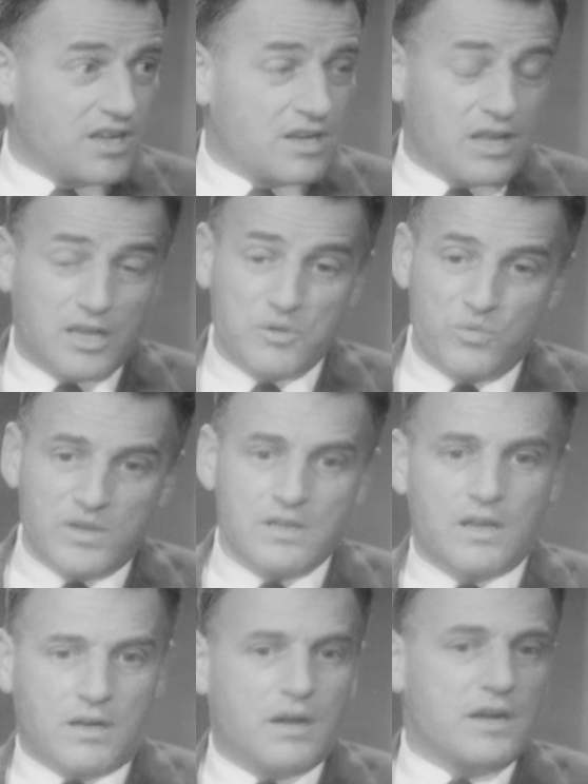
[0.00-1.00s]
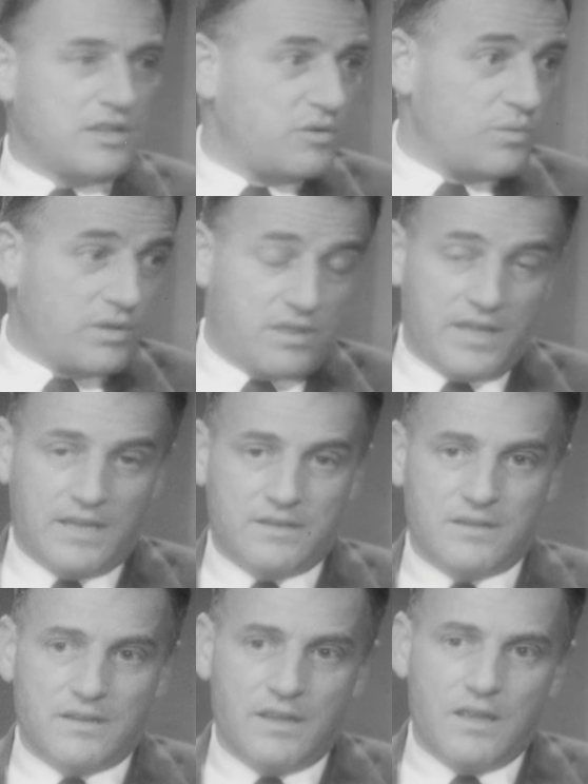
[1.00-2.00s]
and I would not argue with that.
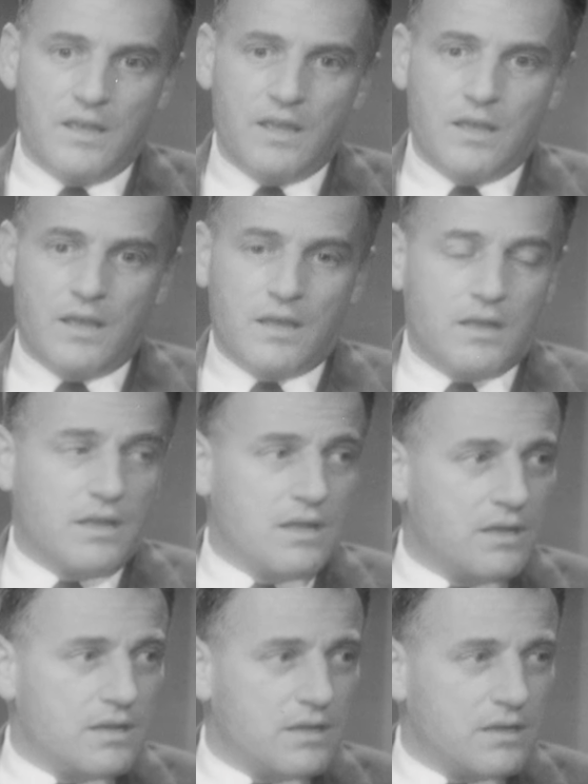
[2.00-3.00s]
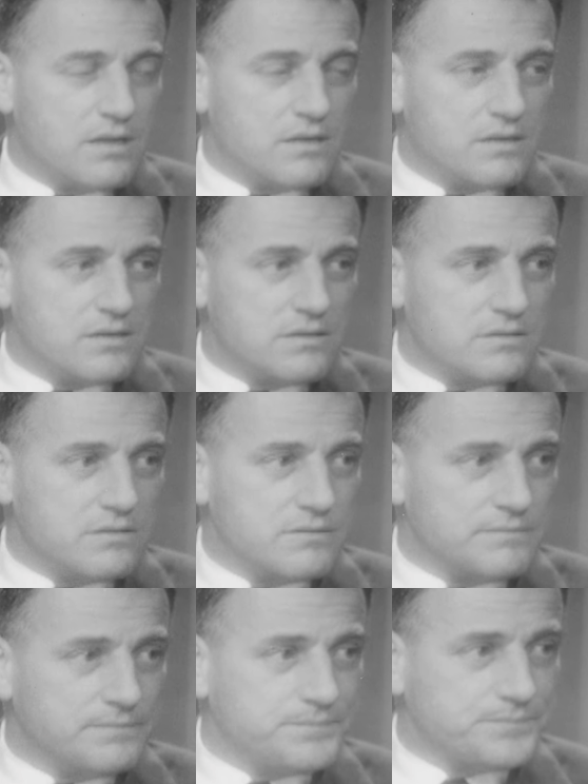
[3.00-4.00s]
But you would think that they don't have a right to
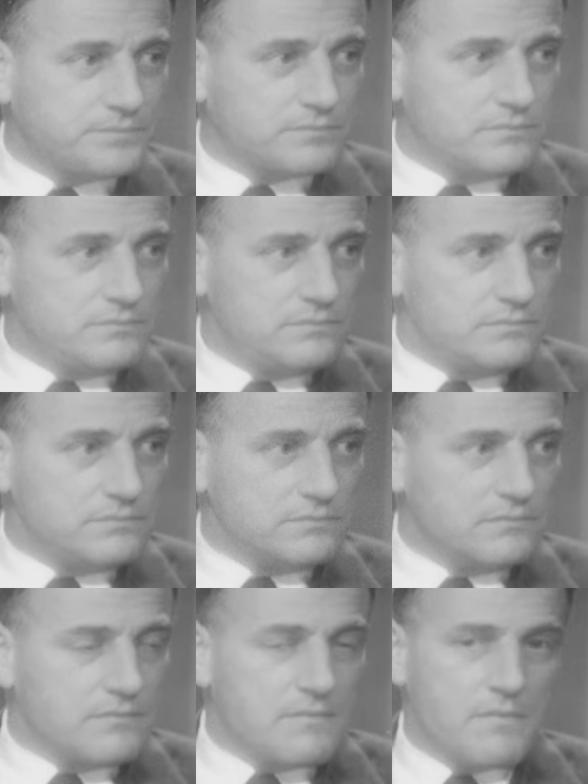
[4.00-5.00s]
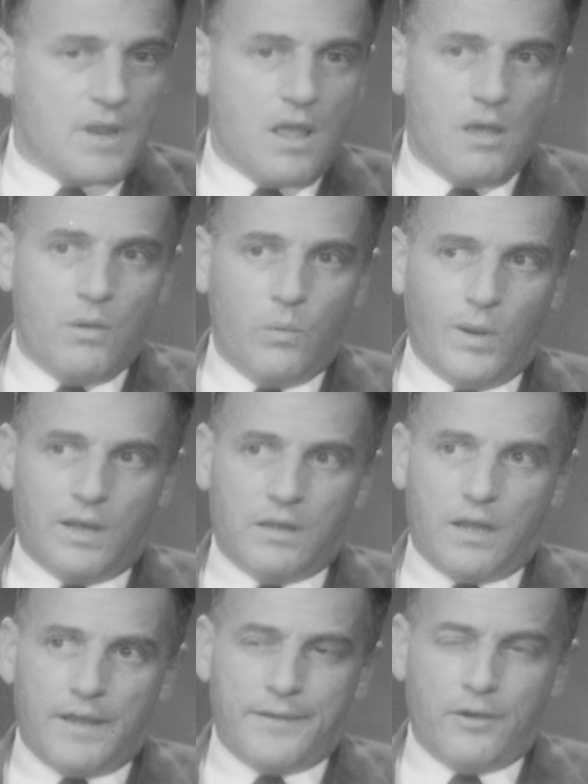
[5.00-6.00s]
say what the British public likes or doesn't like.
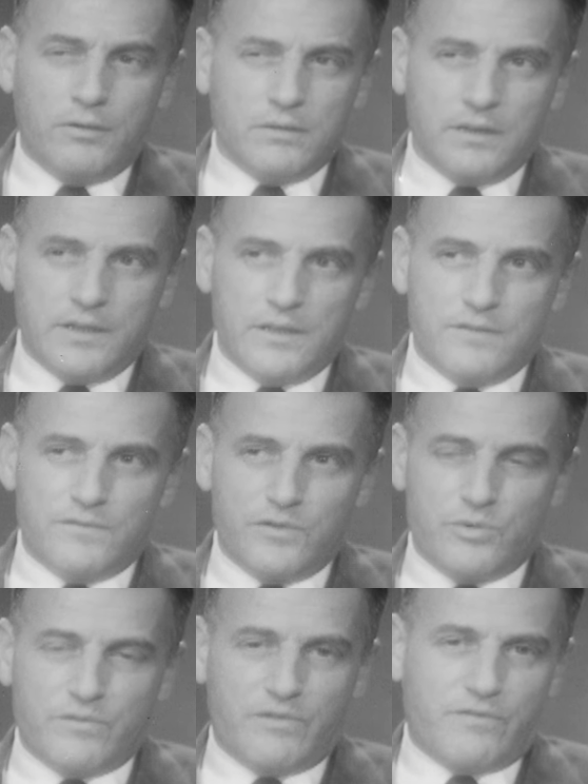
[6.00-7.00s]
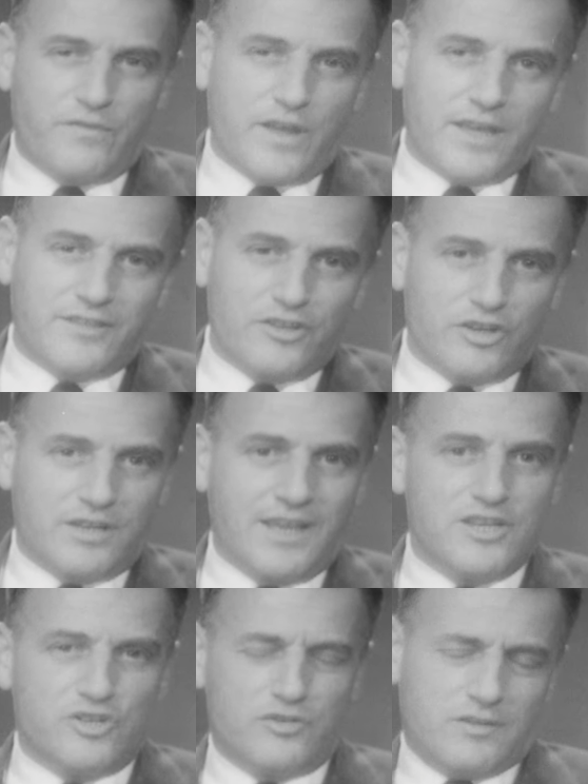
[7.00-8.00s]
Well, only in view of the fact that
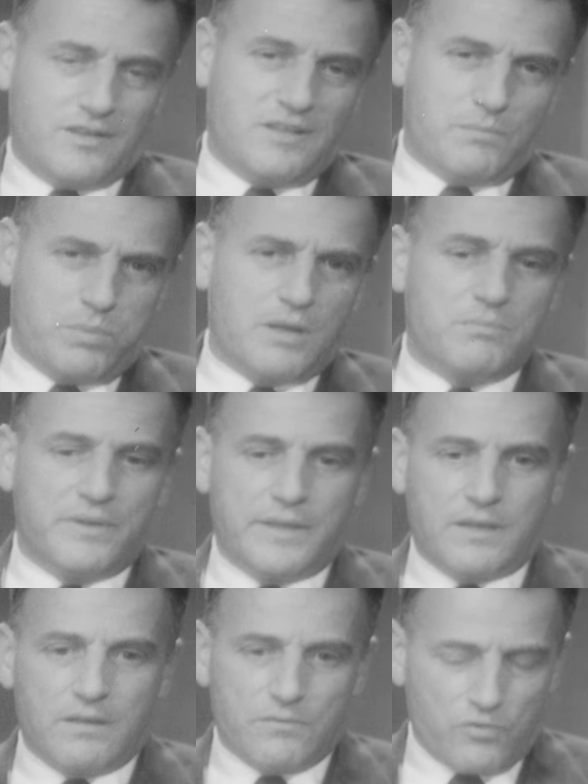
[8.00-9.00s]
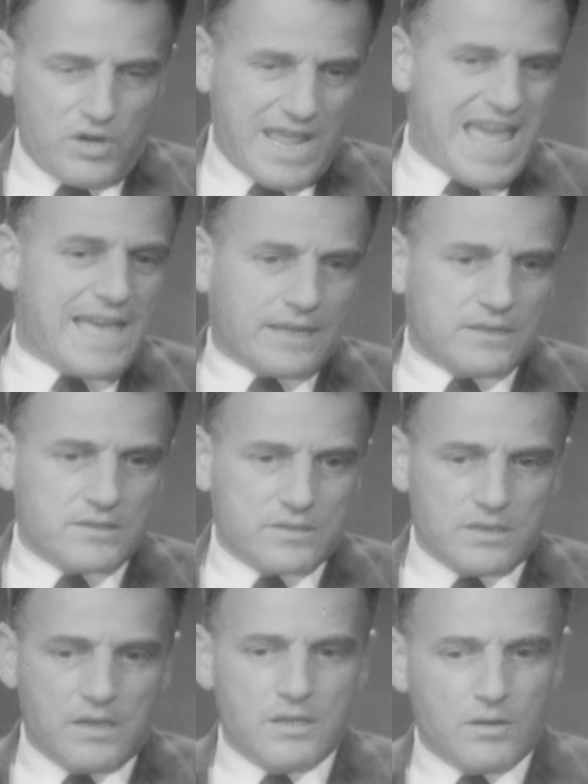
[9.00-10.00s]
occasionally the public
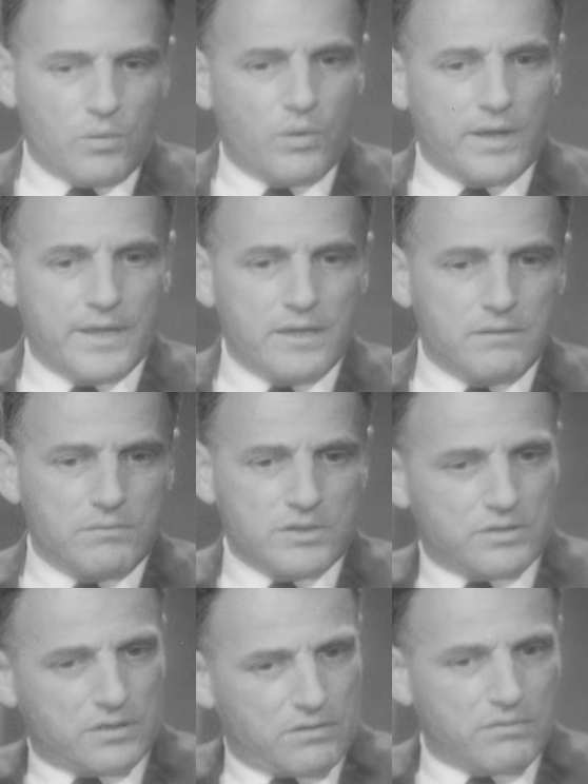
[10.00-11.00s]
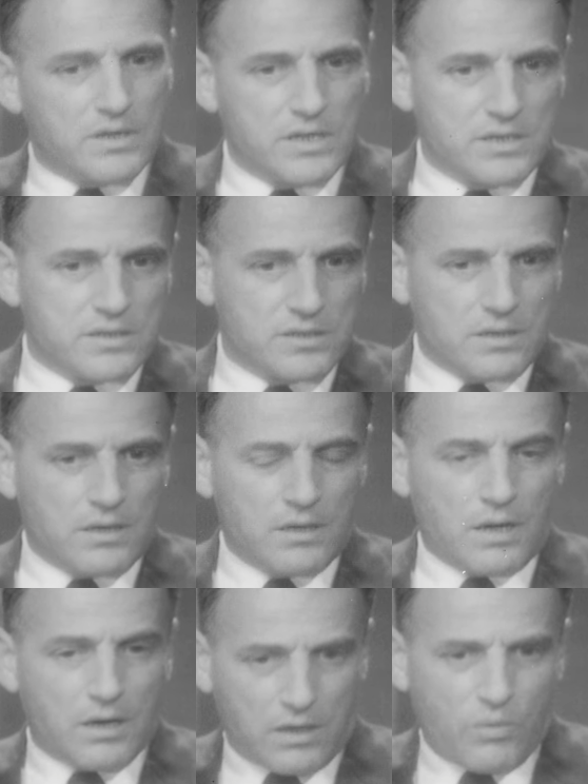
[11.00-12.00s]
reacts in a way which the critics
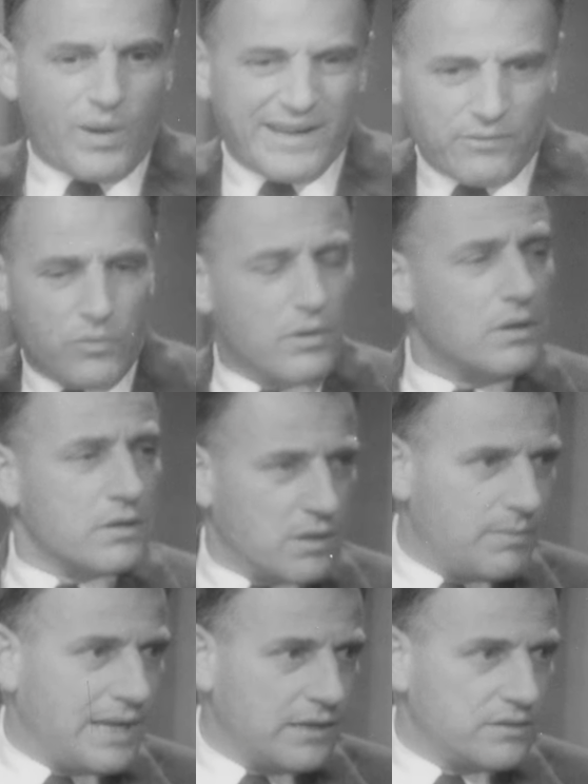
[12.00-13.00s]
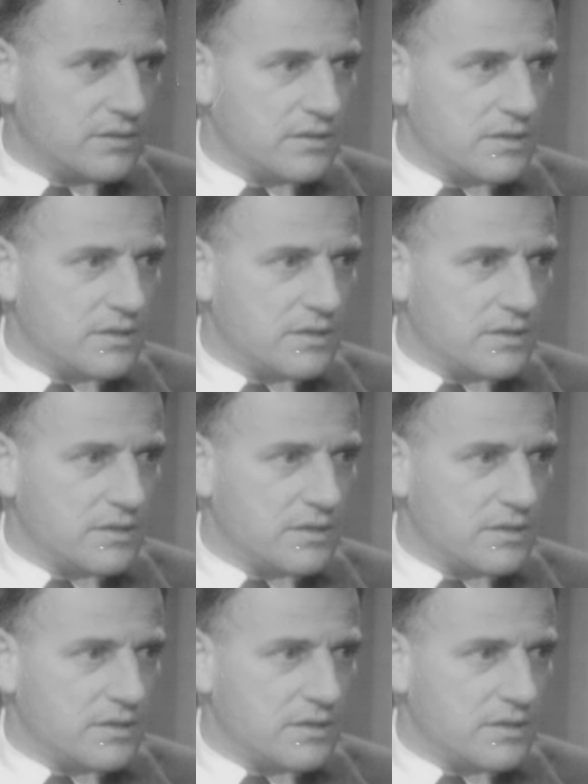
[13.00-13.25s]
are quite wrong about.